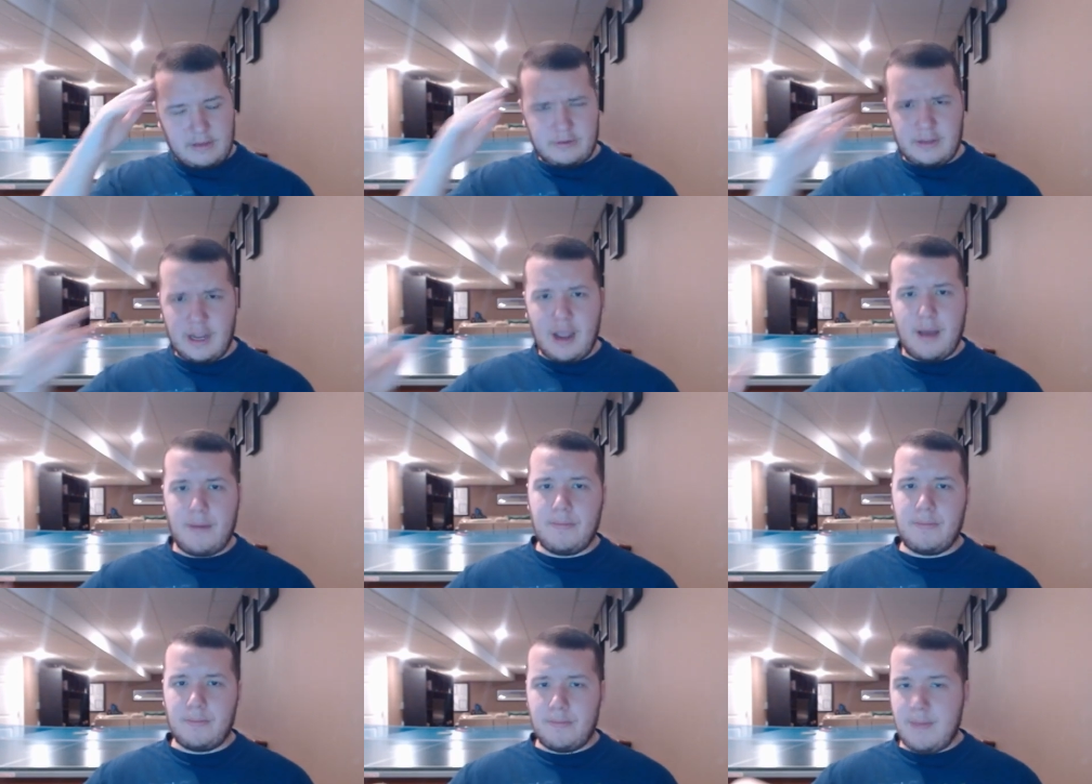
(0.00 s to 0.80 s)
there's like
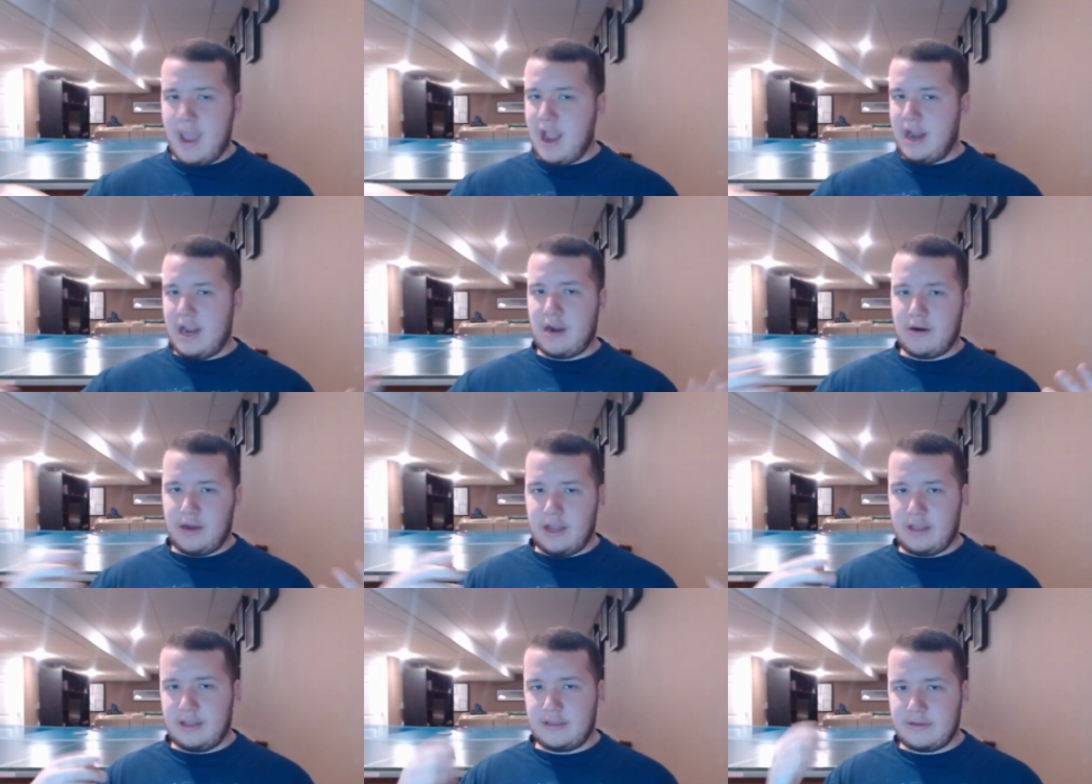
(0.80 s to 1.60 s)
a main
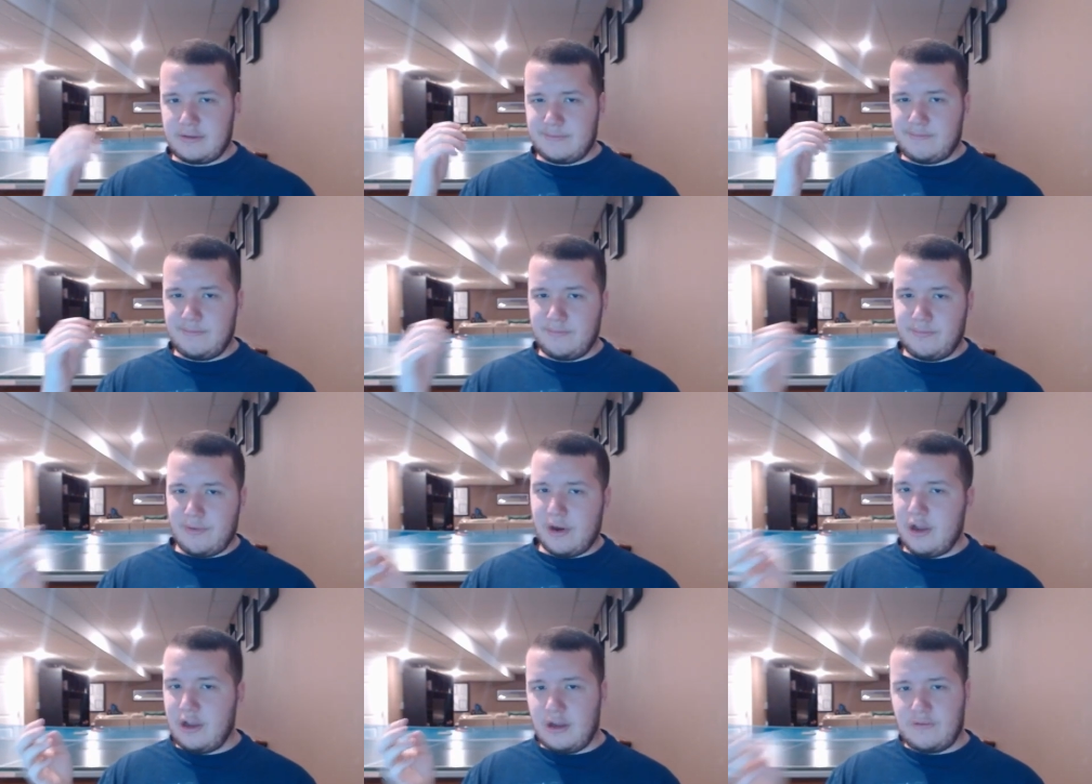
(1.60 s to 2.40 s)
area that's
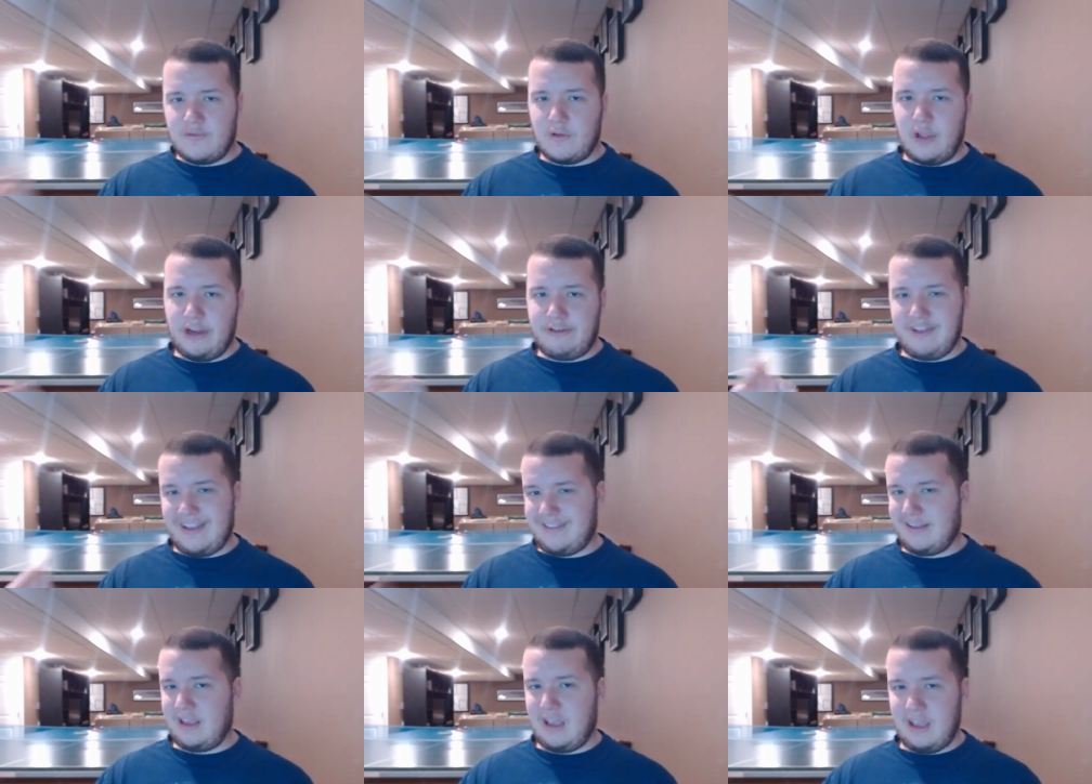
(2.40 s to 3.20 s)
pretty good for like
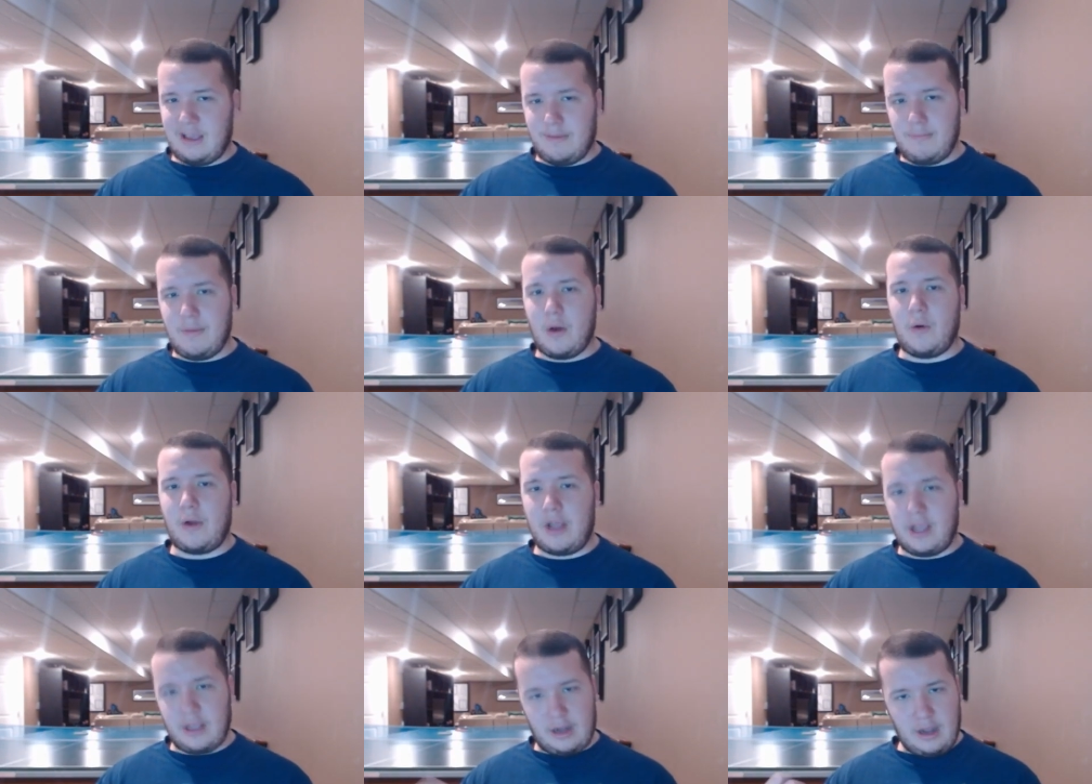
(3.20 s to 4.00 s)
jet skiing and
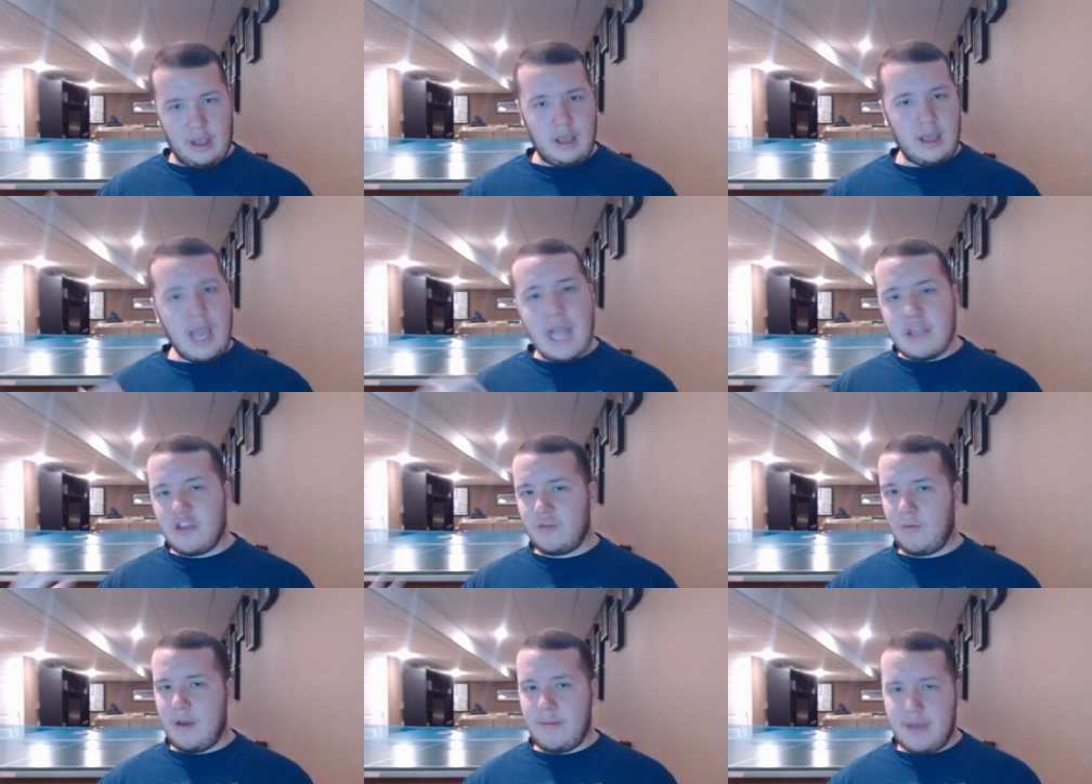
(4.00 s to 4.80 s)
boating and and
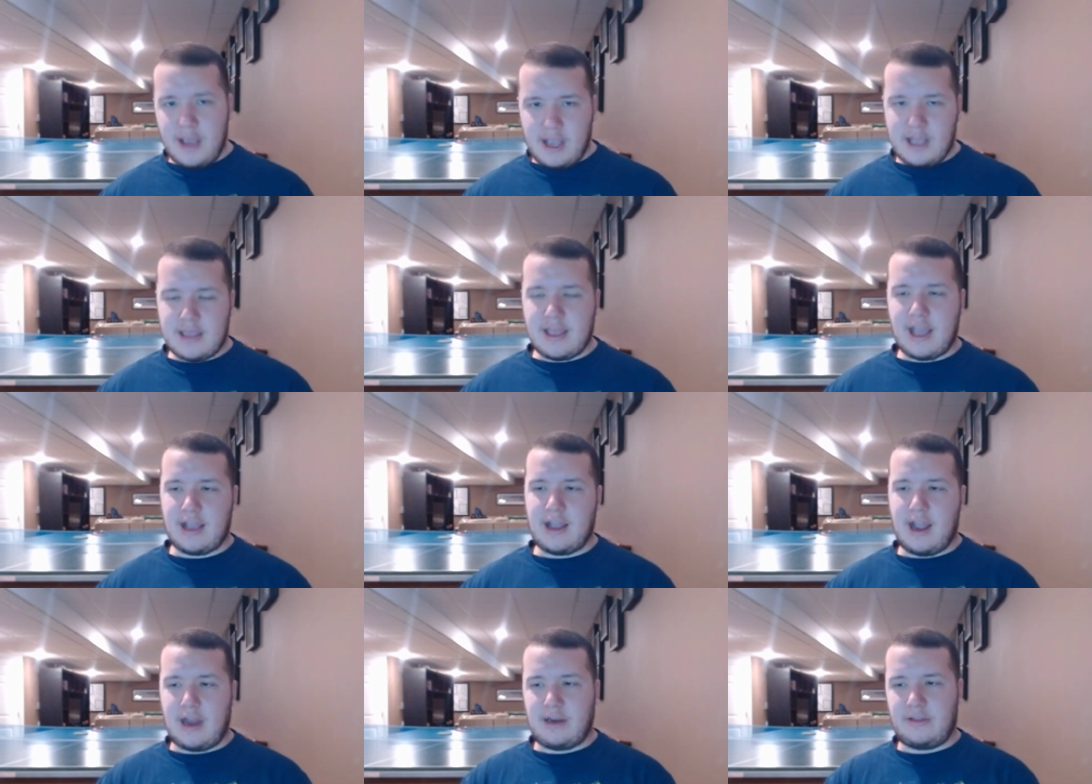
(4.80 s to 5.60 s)
swimming and
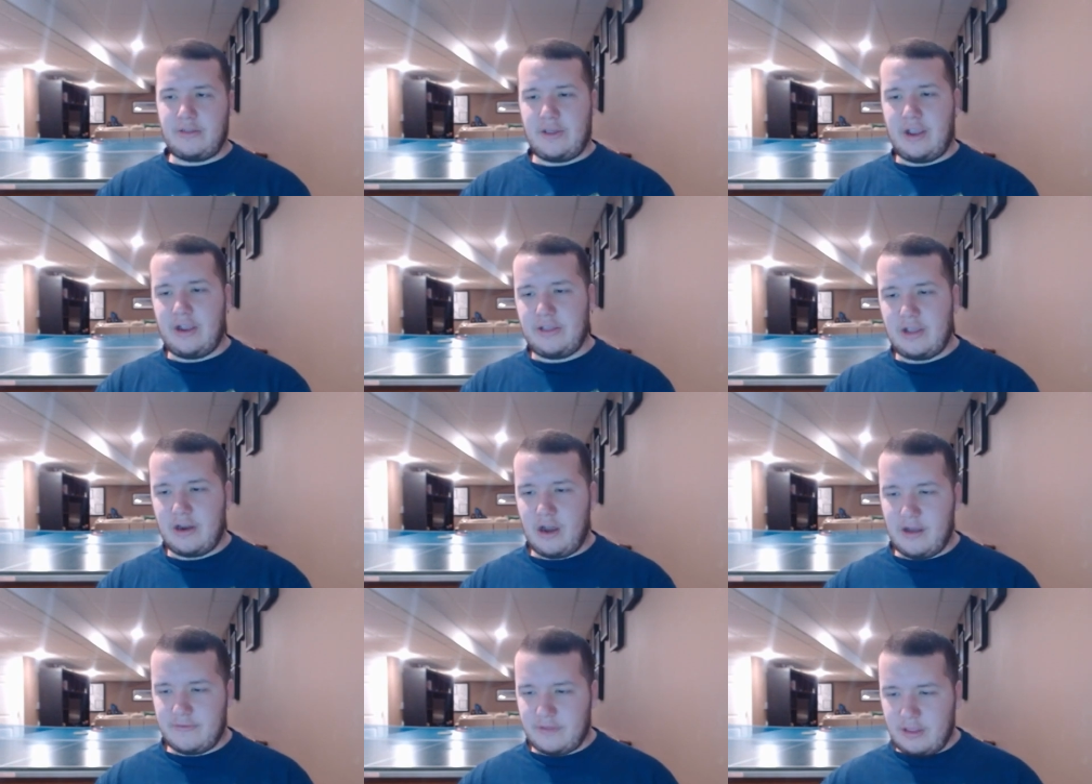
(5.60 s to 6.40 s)
that kind of thing and then
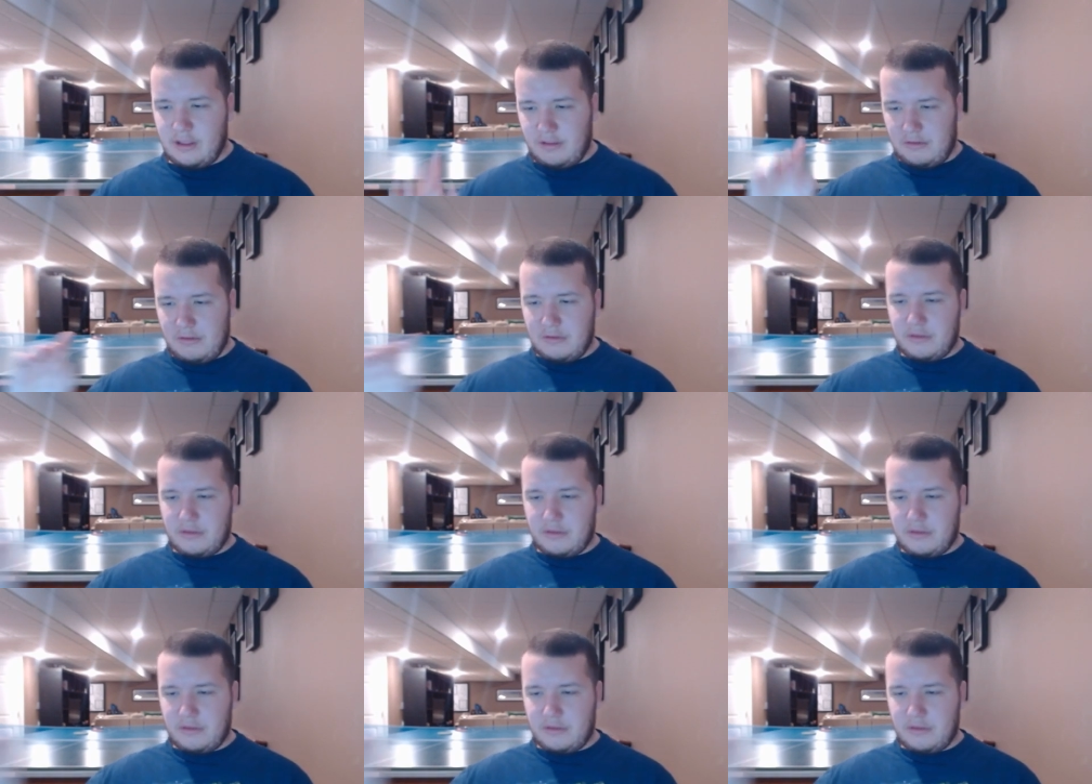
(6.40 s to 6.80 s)
off to the,